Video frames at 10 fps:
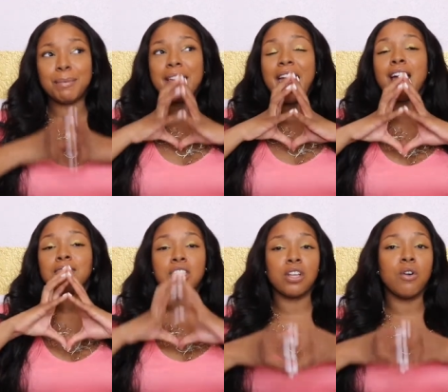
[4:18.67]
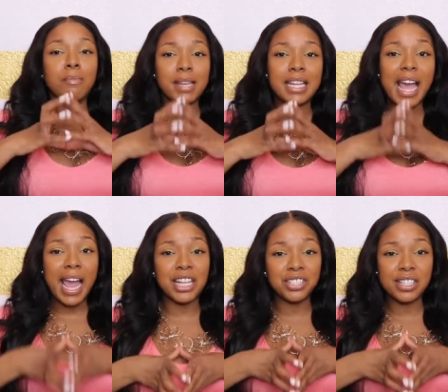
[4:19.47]
We have so many
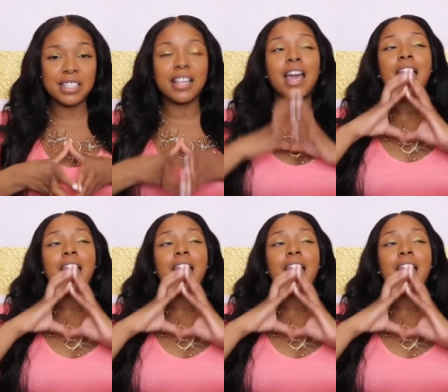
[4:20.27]
agents,